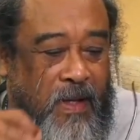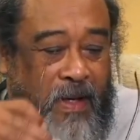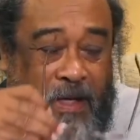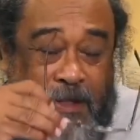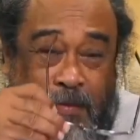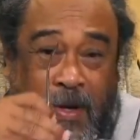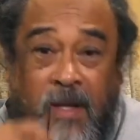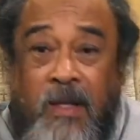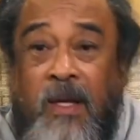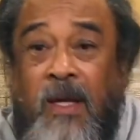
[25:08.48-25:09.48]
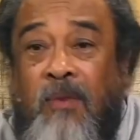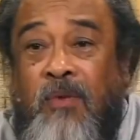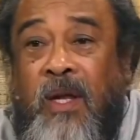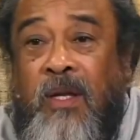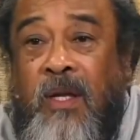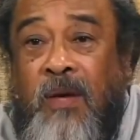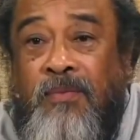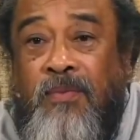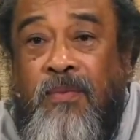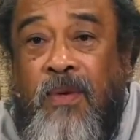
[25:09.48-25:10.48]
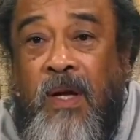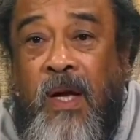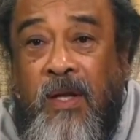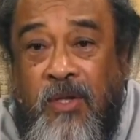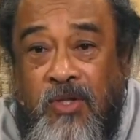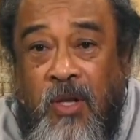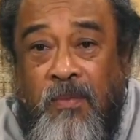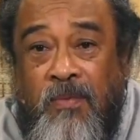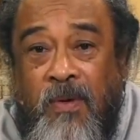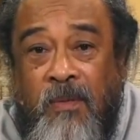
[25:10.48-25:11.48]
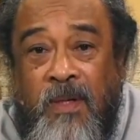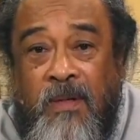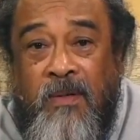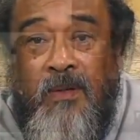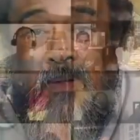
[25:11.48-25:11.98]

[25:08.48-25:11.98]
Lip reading: Next point, have you had enough? I can stop for a bit.